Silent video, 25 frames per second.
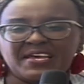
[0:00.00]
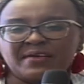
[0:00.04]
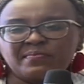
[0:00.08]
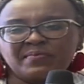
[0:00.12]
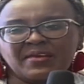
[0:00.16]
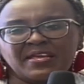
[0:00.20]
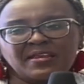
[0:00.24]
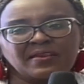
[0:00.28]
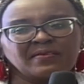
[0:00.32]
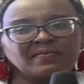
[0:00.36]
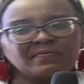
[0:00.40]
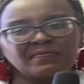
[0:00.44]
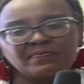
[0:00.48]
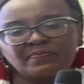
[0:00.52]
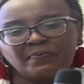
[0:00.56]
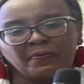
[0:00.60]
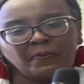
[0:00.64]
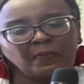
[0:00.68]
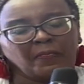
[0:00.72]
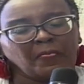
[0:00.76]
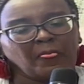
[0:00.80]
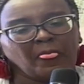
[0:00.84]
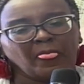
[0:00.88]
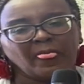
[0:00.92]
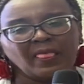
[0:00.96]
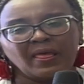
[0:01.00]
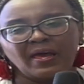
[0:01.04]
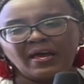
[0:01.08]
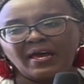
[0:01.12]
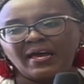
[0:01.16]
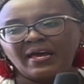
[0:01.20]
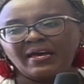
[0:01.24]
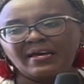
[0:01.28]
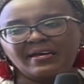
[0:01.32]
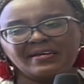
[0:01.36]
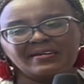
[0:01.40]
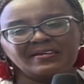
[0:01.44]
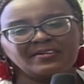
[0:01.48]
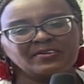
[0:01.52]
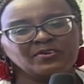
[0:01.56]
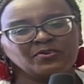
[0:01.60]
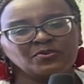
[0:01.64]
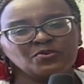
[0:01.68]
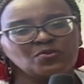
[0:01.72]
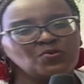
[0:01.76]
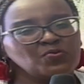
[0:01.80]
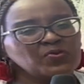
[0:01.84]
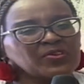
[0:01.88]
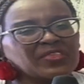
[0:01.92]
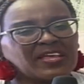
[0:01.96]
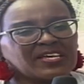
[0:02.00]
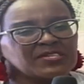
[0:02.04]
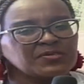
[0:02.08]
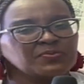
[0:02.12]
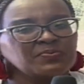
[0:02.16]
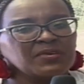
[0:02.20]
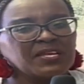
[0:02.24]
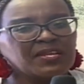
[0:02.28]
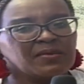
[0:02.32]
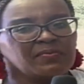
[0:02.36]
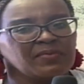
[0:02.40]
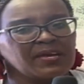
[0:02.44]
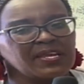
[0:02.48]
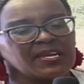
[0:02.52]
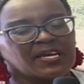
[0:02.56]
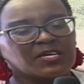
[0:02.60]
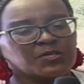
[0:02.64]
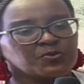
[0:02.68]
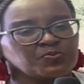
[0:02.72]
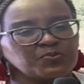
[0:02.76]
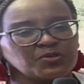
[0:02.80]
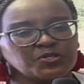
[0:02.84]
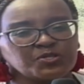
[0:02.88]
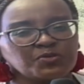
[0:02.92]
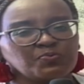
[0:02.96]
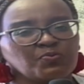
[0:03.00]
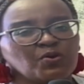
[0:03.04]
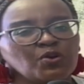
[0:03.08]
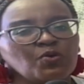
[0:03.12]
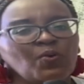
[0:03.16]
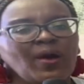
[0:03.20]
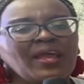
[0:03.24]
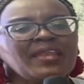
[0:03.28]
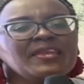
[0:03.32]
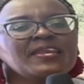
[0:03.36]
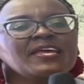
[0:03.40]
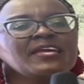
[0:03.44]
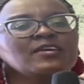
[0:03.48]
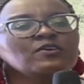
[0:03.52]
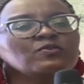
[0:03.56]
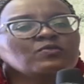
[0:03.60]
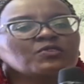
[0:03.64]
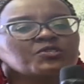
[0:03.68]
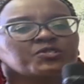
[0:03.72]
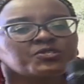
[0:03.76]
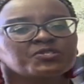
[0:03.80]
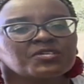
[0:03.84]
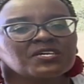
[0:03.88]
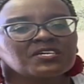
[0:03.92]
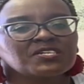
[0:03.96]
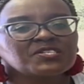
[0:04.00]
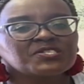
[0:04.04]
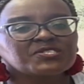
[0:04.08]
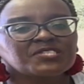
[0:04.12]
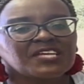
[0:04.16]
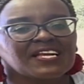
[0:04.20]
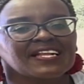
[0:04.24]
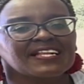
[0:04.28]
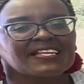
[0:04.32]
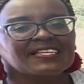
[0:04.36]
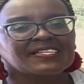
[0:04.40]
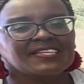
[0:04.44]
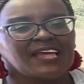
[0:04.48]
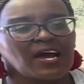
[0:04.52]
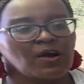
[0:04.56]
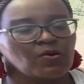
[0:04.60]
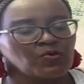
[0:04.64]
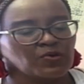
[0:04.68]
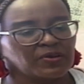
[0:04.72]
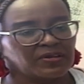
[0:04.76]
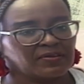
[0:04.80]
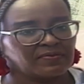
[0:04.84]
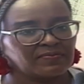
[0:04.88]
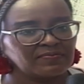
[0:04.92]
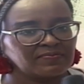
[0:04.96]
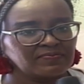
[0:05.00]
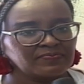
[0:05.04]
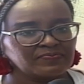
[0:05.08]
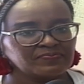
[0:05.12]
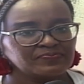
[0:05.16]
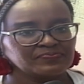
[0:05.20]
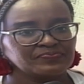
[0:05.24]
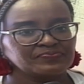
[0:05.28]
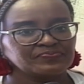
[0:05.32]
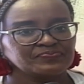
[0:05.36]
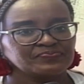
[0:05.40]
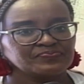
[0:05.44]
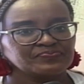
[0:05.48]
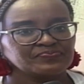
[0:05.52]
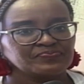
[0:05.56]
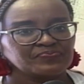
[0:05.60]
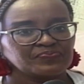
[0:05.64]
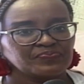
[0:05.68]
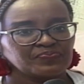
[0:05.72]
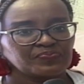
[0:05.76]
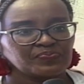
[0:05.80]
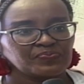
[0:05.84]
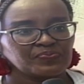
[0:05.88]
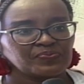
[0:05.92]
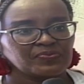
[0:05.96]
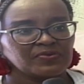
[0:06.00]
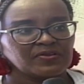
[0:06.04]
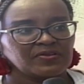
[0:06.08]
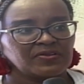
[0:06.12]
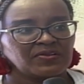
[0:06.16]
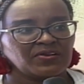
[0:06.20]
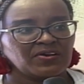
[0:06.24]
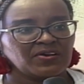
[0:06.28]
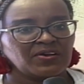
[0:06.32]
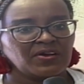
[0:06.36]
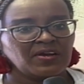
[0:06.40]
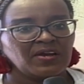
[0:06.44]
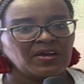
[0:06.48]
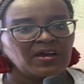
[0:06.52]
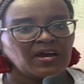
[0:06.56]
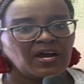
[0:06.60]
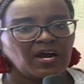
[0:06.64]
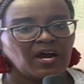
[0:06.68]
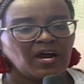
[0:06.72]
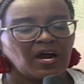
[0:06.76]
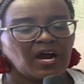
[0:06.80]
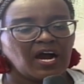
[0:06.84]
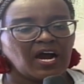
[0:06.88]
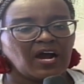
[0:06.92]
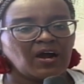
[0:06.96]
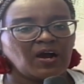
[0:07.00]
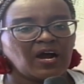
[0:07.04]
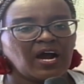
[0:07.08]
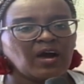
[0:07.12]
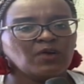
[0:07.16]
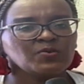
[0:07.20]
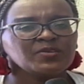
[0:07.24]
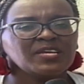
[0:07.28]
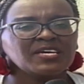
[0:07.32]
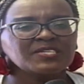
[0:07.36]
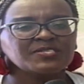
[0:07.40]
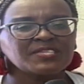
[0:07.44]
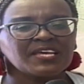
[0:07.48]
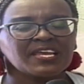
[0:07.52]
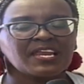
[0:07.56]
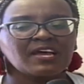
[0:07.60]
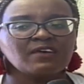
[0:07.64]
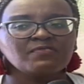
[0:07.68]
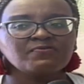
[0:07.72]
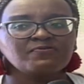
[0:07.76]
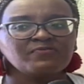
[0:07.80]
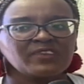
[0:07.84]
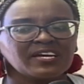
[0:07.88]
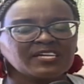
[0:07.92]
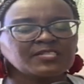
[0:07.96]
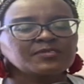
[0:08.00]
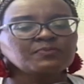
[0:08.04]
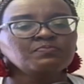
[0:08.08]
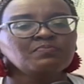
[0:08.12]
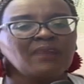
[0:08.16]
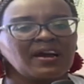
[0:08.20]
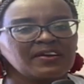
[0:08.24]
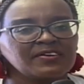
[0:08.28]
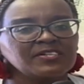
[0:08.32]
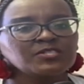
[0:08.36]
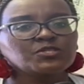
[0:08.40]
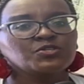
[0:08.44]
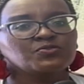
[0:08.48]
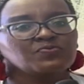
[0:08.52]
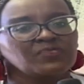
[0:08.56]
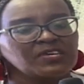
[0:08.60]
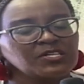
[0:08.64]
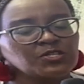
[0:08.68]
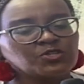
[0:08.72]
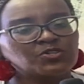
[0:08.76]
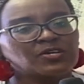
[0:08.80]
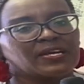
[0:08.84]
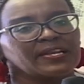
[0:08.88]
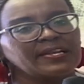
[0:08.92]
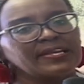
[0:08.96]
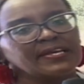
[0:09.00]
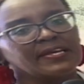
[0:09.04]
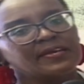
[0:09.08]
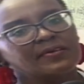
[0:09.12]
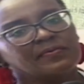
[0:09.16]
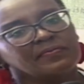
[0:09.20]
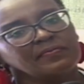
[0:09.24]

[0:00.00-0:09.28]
I mean, you know, with as many men as possible. One day you'll settle down. Yeah? How does that affect marriage eventually?